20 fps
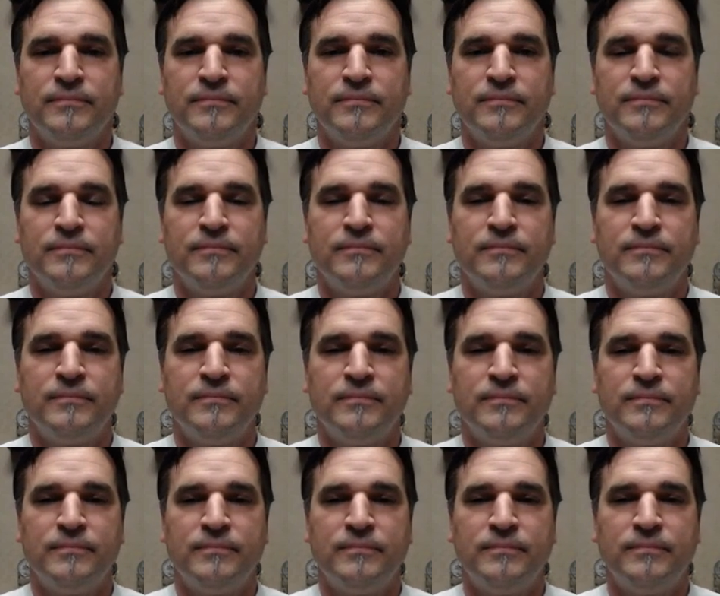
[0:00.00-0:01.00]

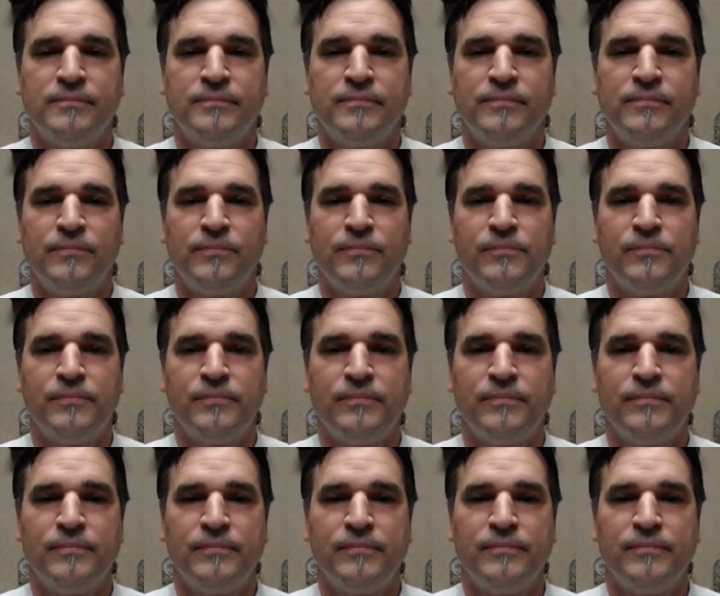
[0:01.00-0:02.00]

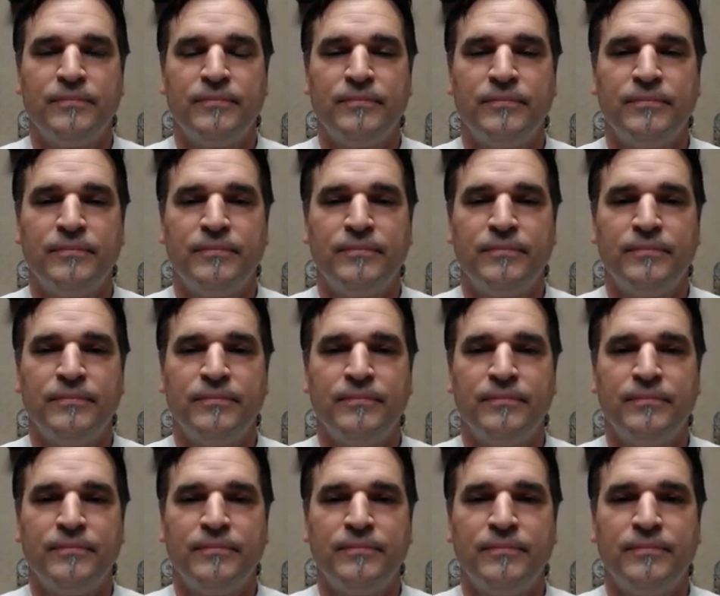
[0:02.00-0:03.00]

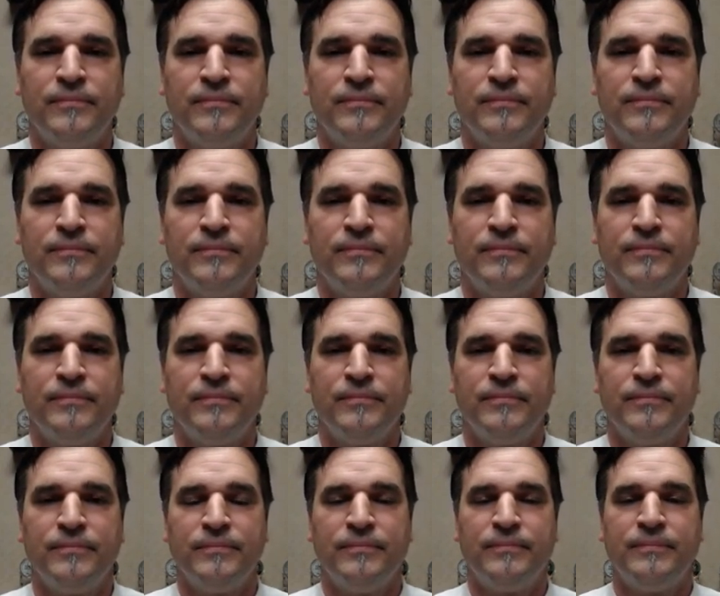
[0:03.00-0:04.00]

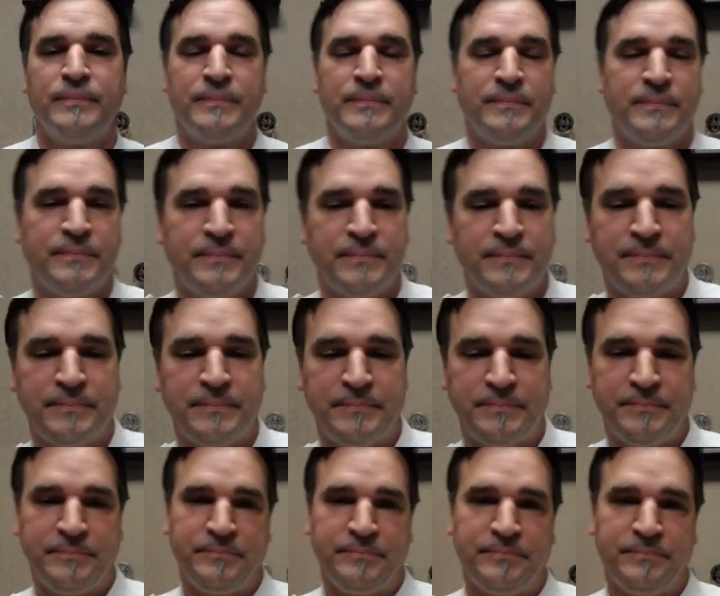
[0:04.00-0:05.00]

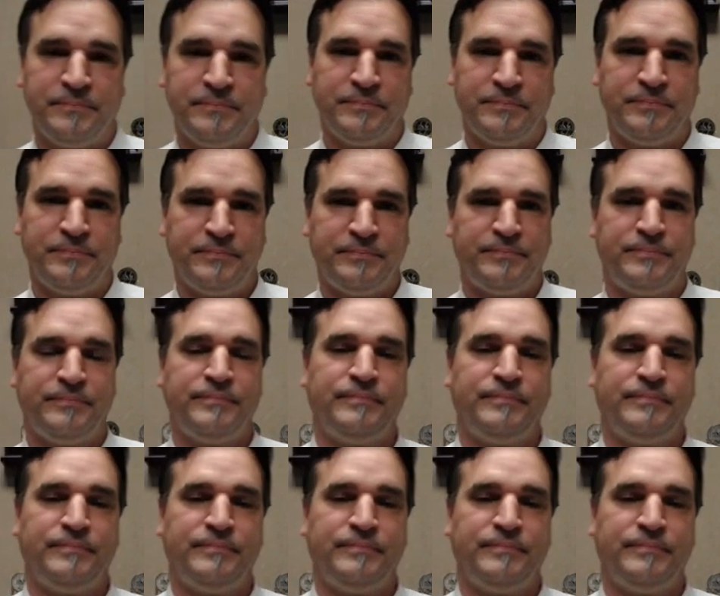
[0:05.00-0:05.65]
(not speaking)